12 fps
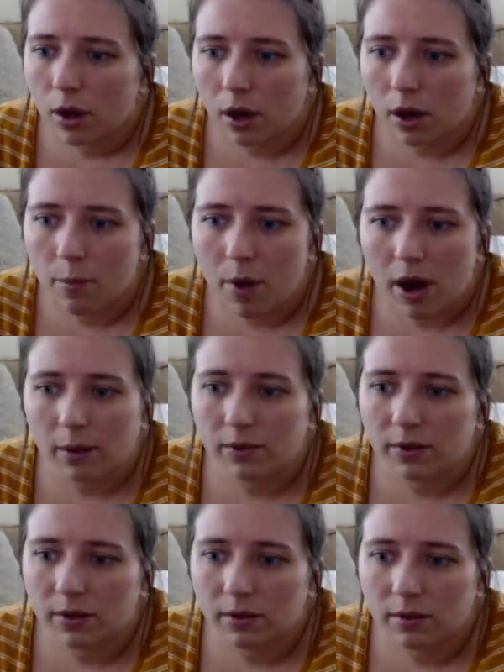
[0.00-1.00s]
Uh,
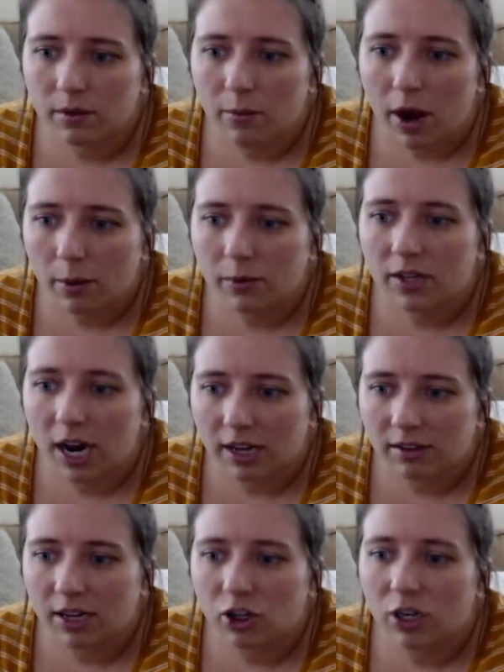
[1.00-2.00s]
Bob's, Bob
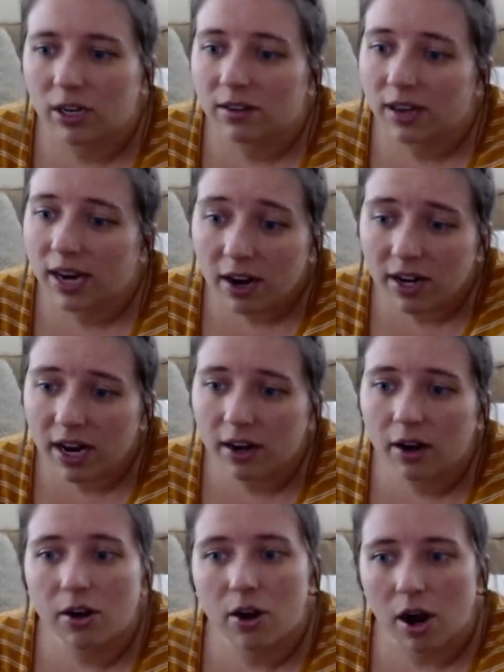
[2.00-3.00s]
Stein said she needs a
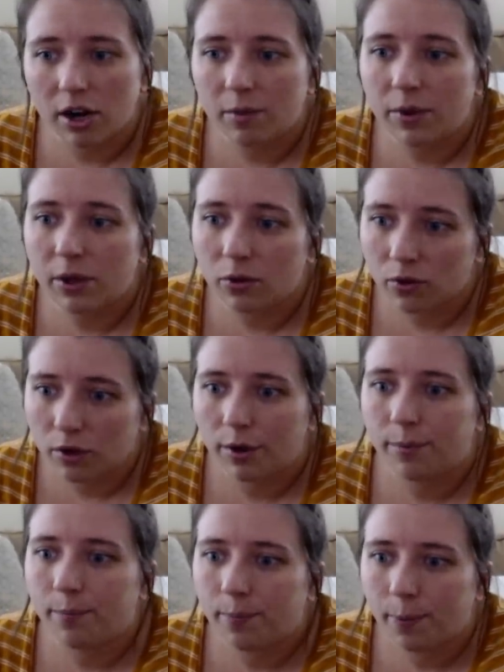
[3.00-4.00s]
caretaker, not an
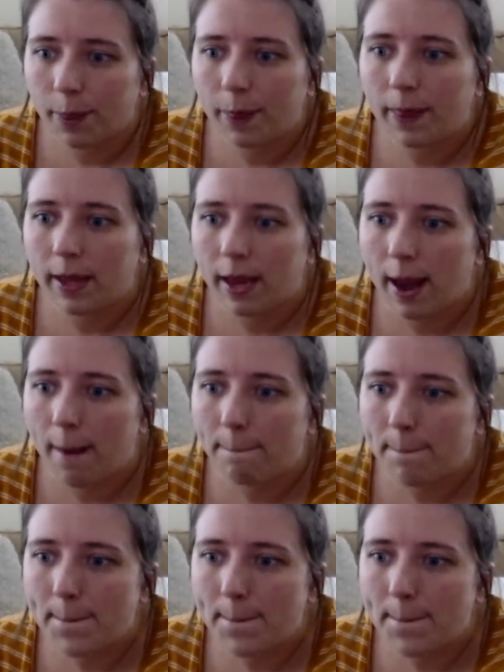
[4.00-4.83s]
abuser. Yeah.